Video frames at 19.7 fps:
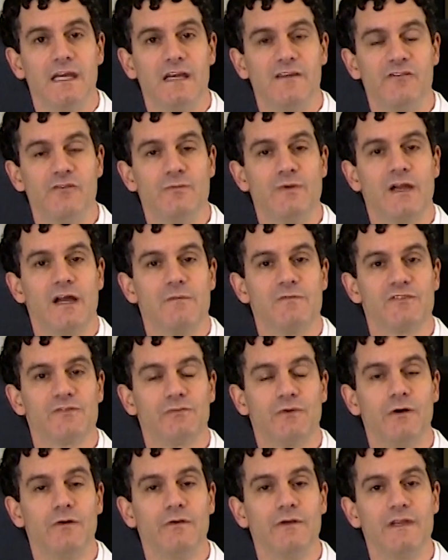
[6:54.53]
if you become
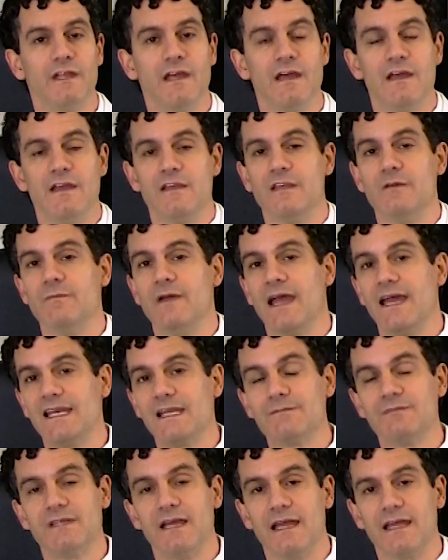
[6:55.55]
swollen, you may end
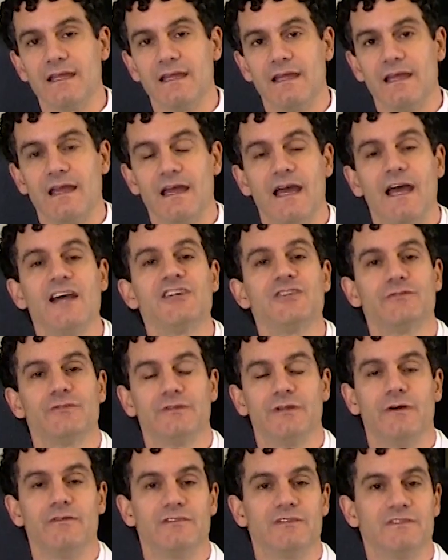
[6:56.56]
up taking extra
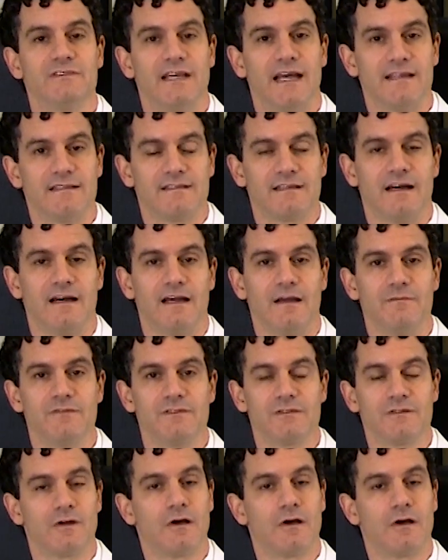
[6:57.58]
doses at times.